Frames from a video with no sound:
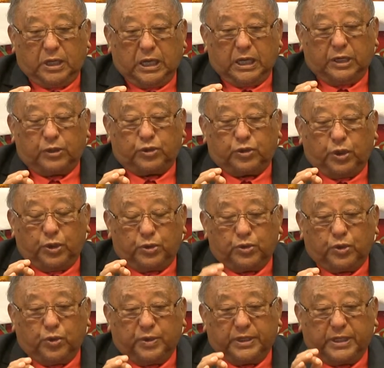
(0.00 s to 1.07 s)
And don't
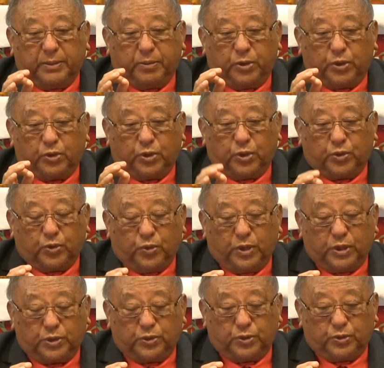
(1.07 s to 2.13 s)
do whatever you don't
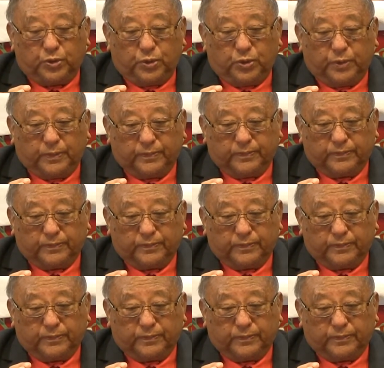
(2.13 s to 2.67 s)
want to do.